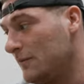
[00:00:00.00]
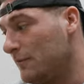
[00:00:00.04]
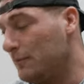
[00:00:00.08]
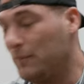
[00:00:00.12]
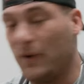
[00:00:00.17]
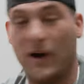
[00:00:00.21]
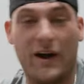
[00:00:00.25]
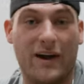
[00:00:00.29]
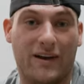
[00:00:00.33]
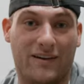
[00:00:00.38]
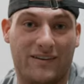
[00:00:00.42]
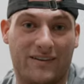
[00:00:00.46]

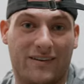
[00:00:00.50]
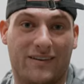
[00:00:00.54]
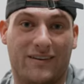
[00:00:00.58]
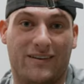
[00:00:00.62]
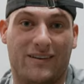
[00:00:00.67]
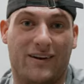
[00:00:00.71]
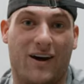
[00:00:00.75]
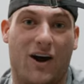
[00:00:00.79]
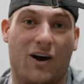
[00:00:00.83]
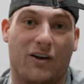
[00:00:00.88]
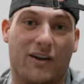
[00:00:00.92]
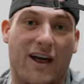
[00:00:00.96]
but
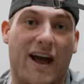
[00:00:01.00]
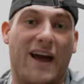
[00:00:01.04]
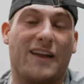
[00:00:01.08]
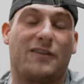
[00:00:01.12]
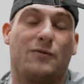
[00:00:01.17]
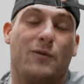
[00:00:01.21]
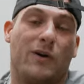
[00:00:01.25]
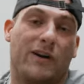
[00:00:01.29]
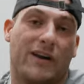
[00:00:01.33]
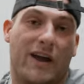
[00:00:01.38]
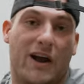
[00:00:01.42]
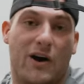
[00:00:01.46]
our
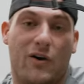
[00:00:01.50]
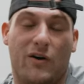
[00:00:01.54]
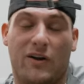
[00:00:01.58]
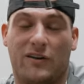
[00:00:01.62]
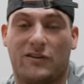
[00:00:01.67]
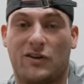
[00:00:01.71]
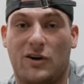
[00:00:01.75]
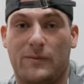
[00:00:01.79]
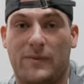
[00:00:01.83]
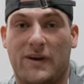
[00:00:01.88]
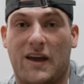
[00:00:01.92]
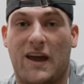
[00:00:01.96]
last workout
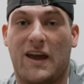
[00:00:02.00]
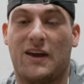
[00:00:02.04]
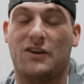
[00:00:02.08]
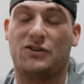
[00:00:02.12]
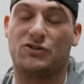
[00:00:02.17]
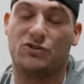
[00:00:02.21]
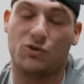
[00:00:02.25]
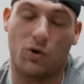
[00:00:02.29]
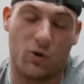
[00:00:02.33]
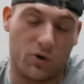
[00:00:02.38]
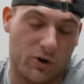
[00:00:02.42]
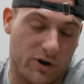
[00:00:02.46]
is gonna be a
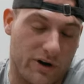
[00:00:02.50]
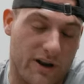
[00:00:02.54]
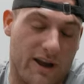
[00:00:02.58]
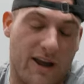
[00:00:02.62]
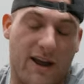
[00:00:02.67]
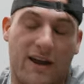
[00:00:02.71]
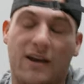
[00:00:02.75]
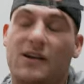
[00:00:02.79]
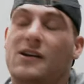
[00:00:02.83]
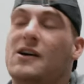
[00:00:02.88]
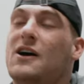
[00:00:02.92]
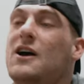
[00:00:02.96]
shoulder
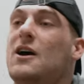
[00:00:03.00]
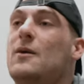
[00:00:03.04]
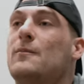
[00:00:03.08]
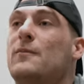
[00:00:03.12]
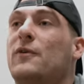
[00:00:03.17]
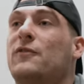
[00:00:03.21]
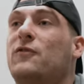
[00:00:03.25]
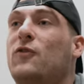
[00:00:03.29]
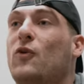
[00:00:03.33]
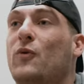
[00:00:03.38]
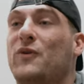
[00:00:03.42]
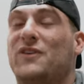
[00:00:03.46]
day
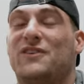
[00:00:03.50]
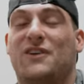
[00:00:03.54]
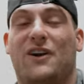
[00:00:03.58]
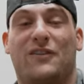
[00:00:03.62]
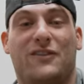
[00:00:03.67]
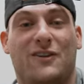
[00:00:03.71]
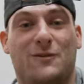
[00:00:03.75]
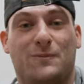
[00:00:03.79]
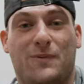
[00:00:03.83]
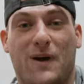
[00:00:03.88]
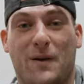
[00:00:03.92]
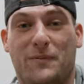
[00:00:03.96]
before we
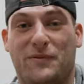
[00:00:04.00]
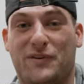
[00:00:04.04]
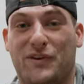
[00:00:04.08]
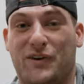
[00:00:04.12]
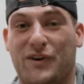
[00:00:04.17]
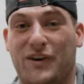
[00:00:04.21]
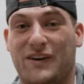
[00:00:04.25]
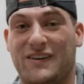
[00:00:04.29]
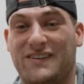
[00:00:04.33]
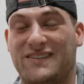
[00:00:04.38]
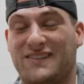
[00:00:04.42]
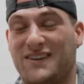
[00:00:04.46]
start this prep
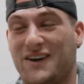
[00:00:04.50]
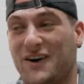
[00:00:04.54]
series.